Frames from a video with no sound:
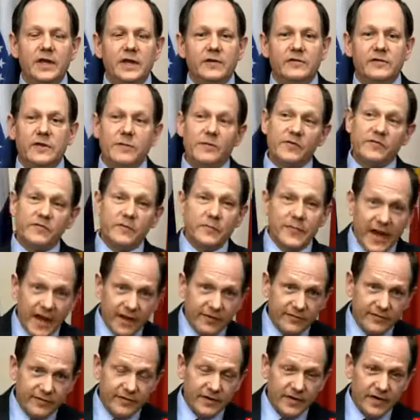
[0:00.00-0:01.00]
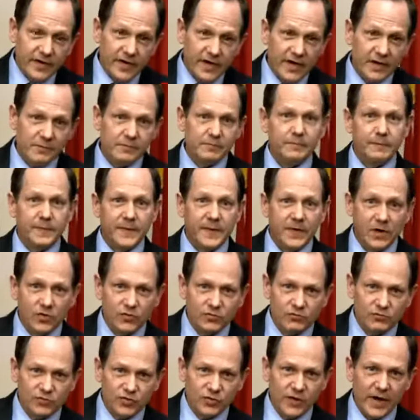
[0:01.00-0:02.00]
Some of them have,
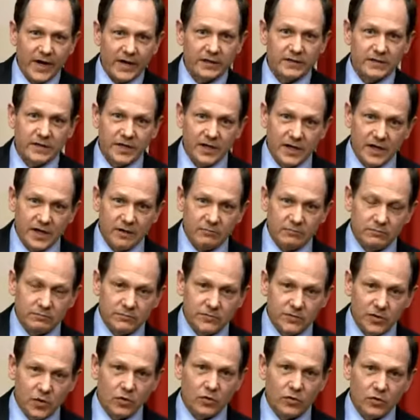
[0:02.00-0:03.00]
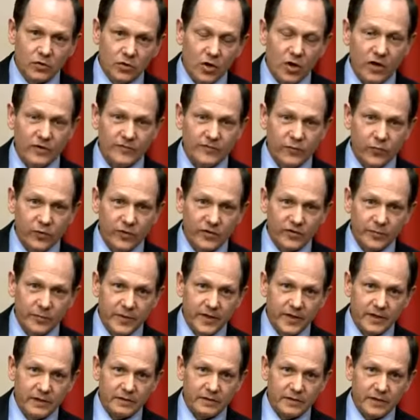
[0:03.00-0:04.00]
direct local law
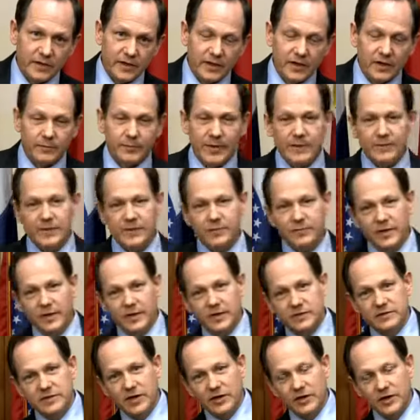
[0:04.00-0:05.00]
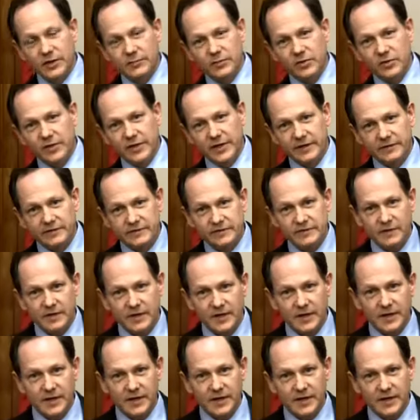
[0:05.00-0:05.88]
enforcement, maybe military police